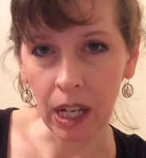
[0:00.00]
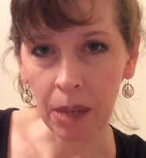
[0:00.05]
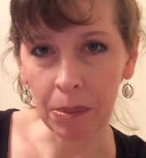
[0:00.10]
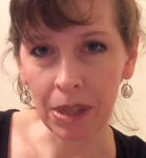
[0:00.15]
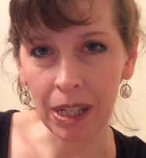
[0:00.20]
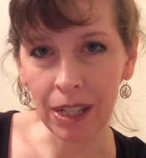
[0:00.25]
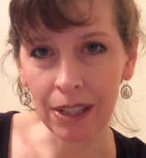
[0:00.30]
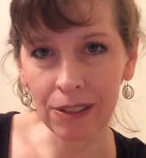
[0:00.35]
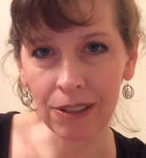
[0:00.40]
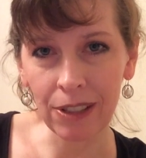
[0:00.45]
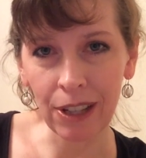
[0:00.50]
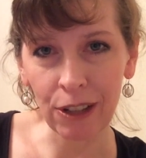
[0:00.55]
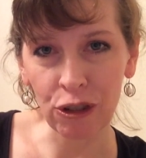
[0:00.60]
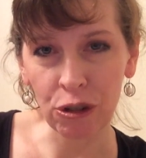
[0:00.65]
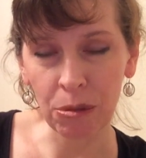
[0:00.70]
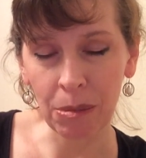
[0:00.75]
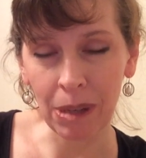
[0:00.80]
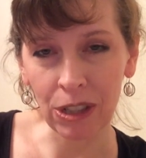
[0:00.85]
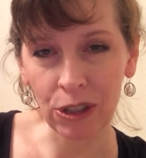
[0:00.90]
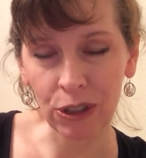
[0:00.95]
It is
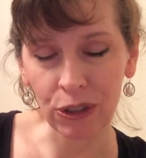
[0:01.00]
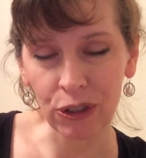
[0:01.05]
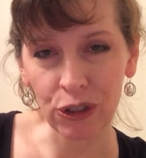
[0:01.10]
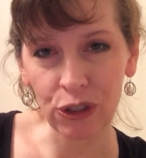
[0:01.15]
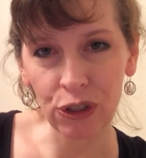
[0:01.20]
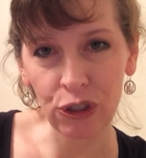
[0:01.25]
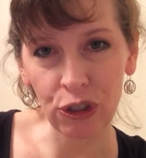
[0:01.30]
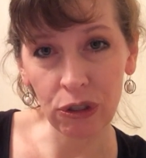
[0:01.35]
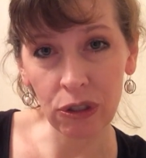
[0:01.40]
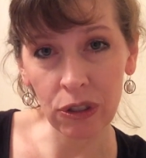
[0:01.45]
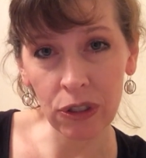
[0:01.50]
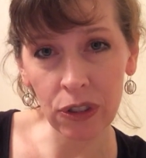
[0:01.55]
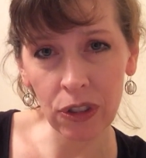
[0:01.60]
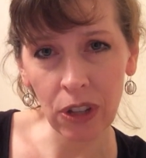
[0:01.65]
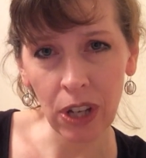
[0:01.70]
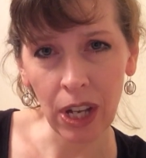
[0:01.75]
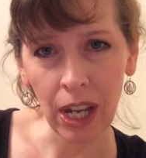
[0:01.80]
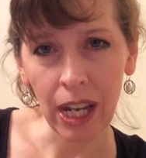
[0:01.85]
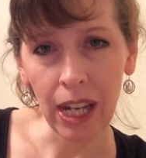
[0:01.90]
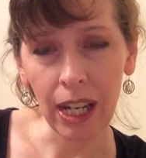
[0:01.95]
detrimental to students,
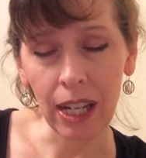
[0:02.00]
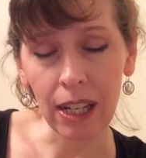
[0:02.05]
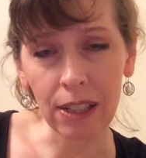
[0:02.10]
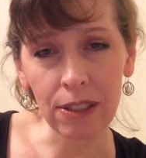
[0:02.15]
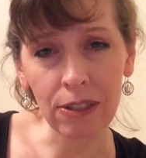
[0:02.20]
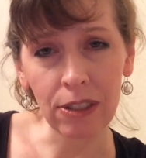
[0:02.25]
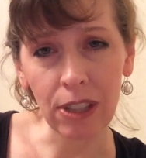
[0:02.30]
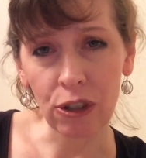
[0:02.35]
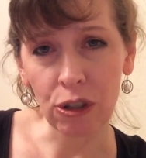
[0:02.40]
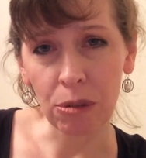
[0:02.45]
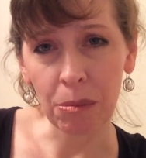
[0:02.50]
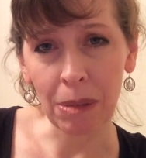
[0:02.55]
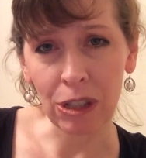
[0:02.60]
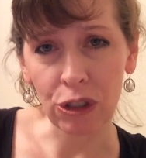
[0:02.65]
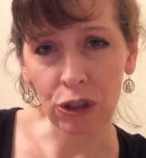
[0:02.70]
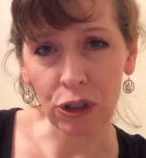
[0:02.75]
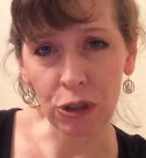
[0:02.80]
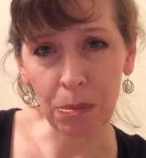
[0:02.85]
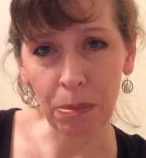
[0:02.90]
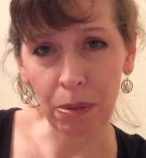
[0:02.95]
it is
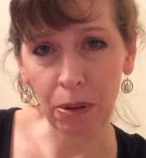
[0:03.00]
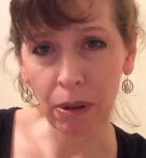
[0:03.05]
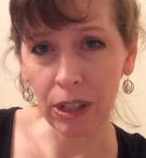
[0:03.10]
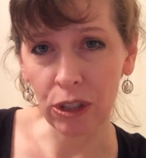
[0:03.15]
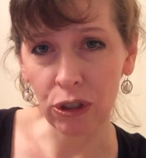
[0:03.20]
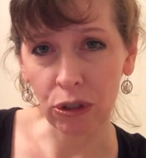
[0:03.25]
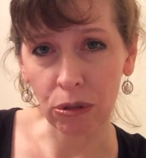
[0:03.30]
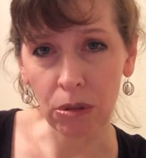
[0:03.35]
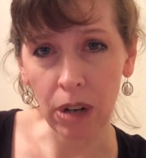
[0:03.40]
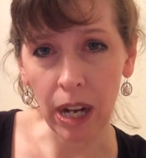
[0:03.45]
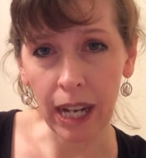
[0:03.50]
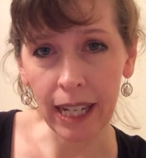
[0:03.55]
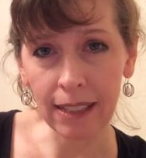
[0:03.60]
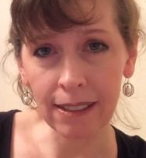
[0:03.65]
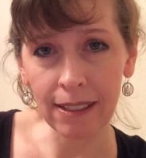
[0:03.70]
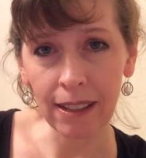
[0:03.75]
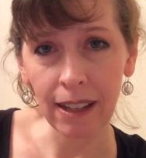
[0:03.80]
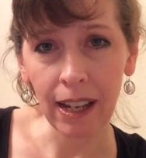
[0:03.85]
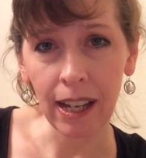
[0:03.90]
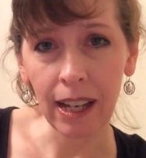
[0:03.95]
detrimental to parental
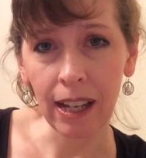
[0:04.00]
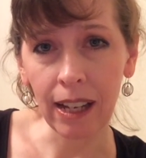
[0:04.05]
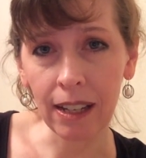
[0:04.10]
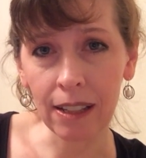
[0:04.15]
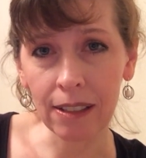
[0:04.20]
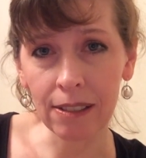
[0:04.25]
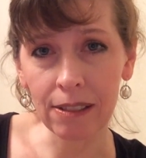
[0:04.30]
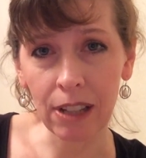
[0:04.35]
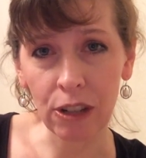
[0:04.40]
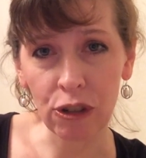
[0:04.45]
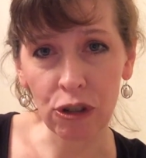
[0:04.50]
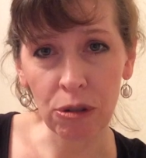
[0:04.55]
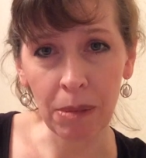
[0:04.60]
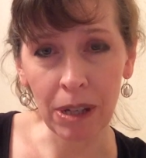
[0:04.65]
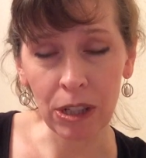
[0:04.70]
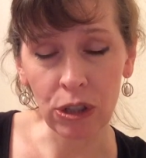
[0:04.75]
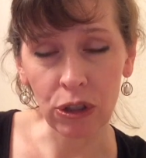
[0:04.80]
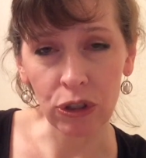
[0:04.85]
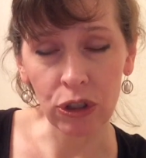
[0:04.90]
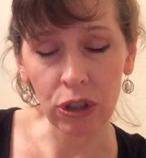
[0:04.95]
rights, it is
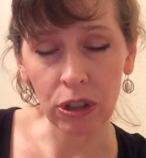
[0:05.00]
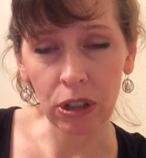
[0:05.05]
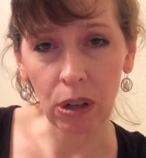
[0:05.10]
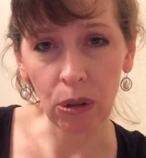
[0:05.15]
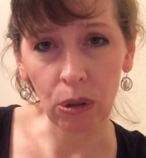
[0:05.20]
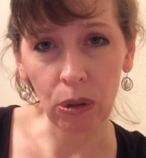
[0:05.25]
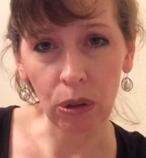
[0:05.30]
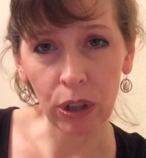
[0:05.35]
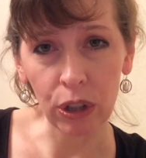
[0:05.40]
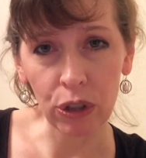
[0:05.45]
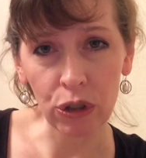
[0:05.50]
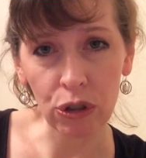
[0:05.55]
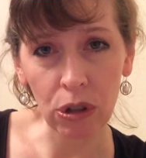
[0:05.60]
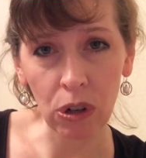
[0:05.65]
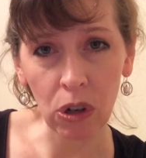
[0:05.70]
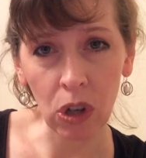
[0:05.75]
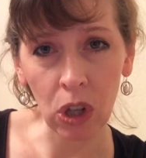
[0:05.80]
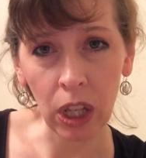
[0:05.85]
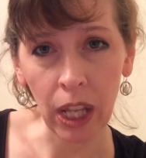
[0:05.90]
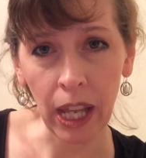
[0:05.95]
detrimental to local
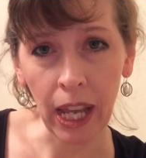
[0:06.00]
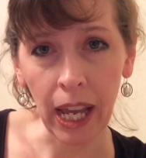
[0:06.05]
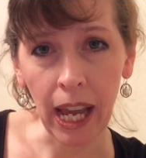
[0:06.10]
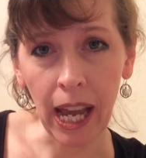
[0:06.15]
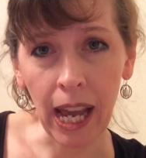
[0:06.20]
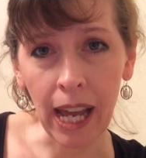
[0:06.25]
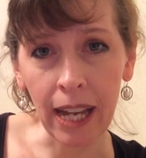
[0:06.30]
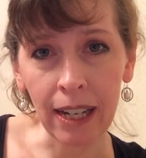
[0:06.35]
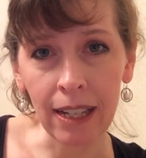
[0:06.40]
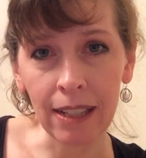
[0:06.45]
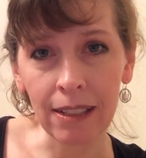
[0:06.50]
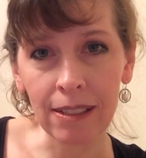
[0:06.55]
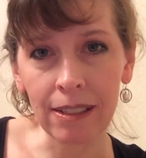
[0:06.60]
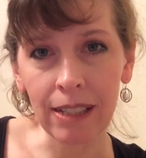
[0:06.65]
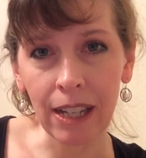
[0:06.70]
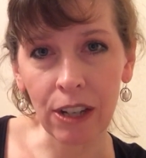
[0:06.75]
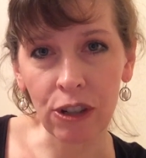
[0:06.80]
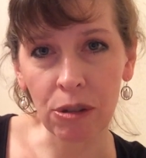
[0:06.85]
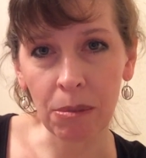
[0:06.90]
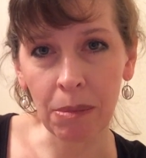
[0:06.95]
control, and it is
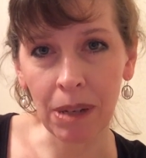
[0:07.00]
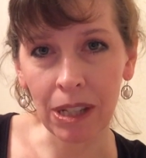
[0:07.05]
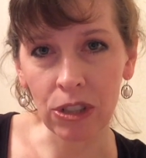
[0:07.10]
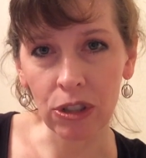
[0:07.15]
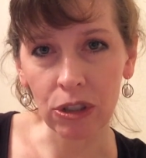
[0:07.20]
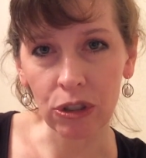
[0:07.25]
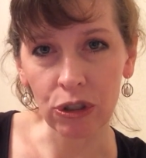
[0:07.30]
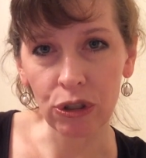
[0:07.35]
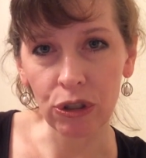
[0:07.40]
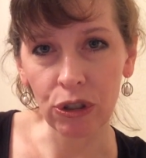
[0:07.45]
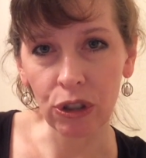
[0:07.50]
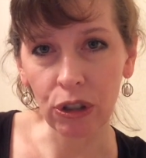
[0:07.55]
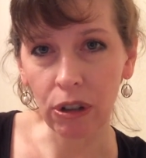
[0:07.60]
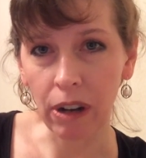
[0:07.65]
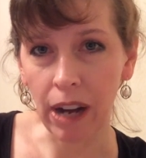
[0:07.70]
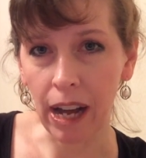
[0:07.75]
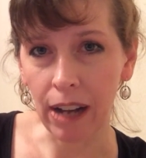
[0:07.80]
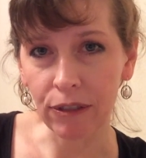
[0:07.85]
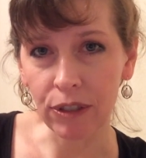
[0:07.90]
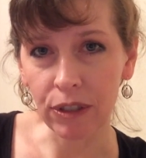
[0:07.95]
detrimental to the
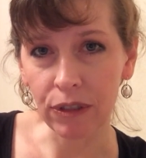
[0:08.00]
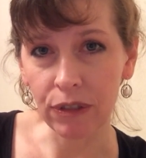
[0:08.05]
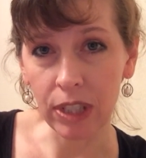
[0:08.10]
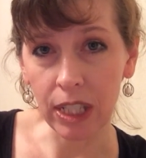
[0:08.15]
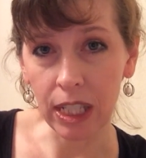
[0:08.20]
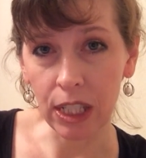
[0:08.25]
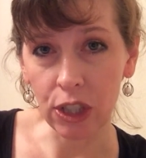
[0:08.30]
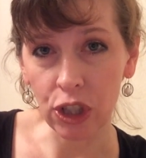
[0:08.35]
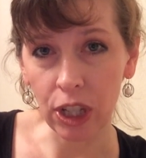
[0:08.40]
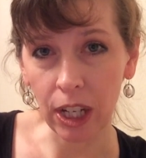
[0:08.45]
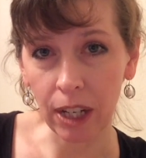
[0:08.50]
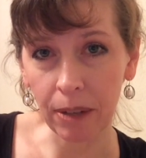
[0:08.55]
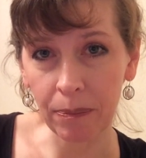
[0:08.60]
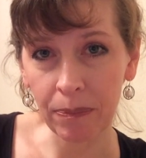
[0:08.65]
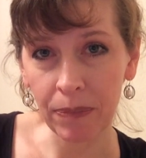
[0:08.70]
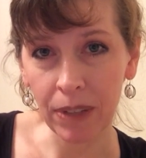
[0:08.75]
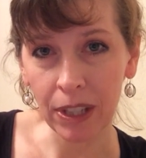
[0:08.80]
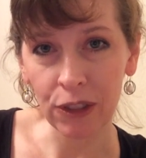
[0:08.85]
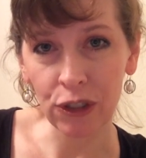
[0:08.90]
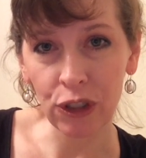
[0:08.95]
craft of teaching.
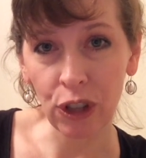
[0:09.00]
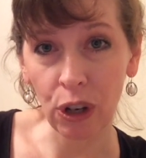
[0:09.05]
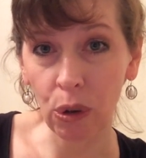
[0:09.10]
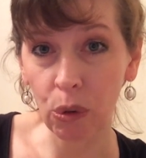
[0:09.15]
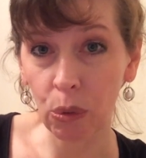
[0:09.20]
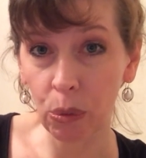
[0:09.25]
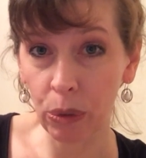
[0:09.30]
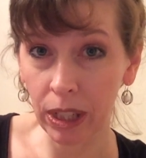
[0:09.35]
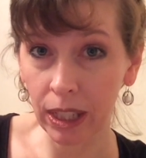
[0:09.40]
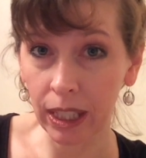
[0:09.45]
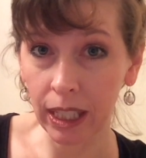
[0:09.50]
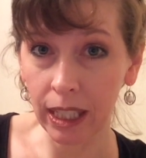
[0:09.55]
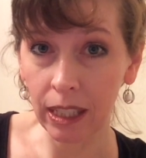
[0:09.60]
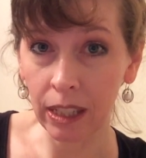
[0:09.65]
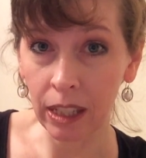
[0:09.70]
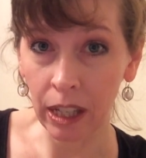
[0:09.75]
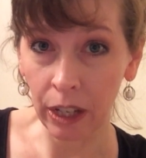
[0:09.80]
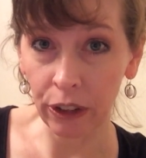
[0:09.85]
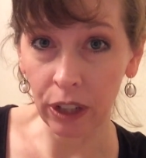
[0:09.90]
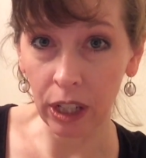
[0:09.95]
So really
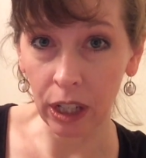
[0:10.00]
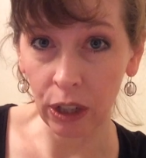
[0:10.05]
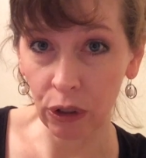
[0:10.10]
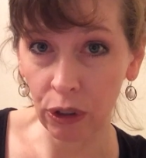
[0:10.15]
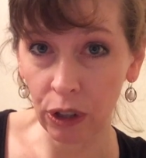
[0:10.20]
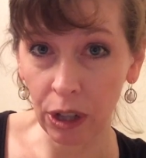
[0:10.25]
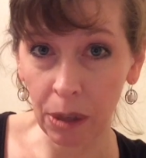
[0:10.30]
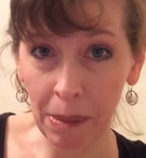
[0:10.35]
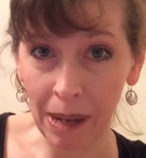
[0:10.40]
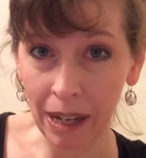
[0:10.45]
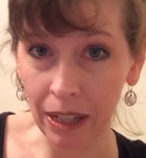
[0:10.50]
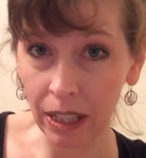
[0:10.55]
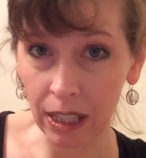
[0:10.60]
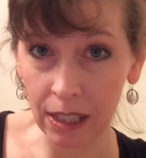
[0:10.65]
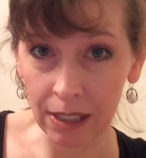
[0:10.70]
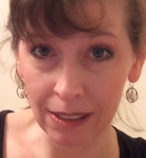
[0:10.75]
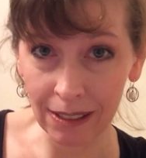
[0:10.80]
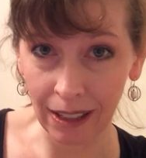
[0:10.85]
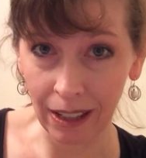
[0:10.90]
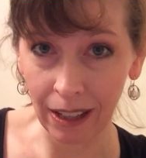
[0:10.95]
nothing good about
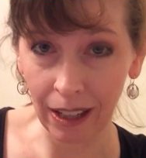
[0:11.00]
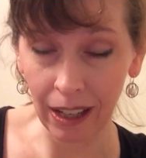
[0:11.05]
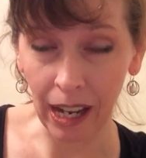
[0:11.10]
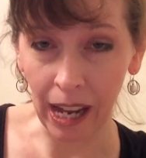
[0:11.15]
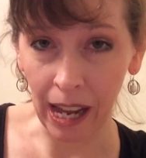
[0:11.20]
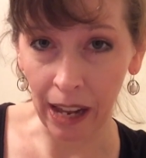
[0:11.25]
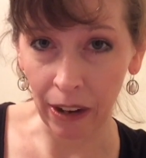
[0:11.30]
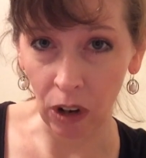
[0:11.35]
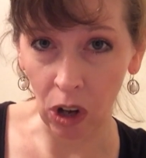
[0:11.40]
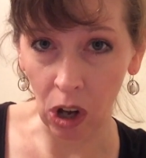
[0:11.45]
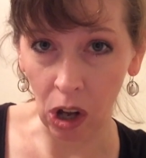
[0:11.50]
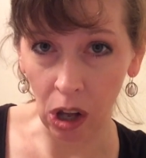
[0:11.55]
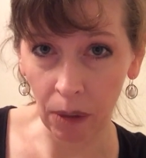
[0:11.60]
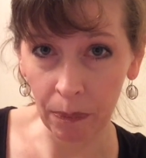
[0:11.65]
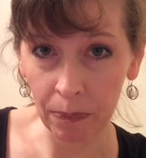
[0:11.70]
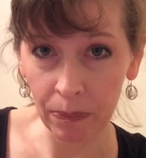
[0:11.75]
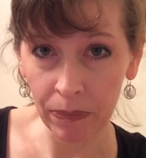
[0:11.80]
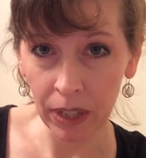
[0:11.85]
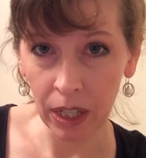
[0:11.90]
ESA at all.